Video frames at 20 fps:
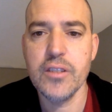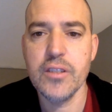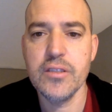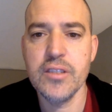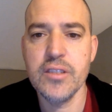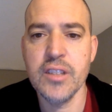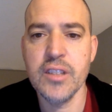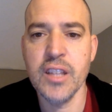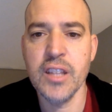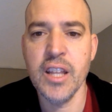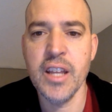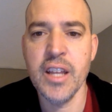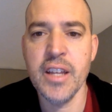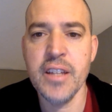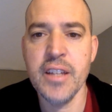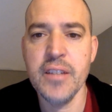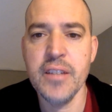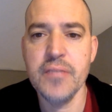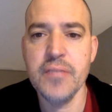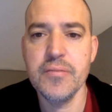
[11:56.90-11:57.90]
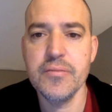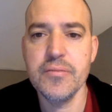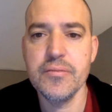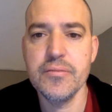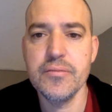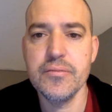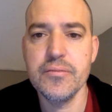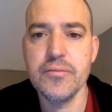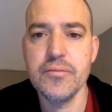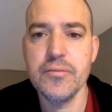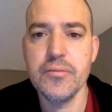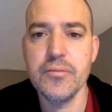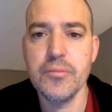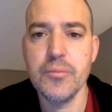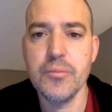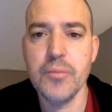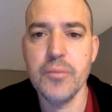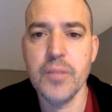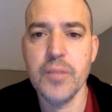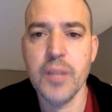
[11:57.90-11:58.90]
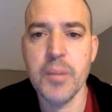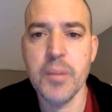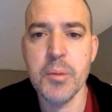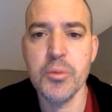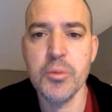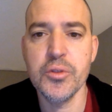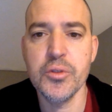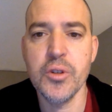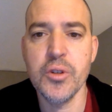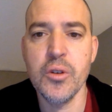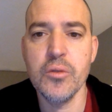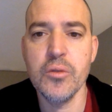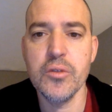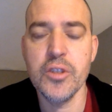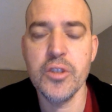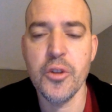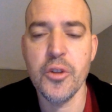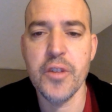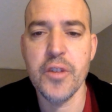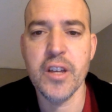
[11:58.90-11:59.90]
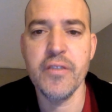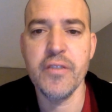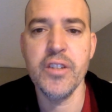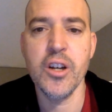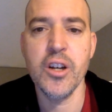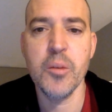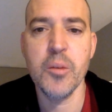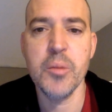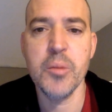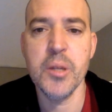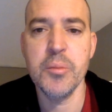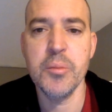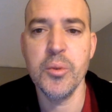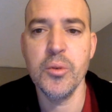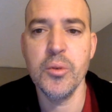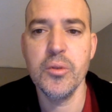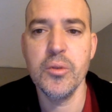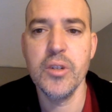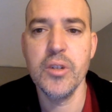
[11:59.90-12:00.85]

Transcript: Delay. A lot of people don't, think of young people.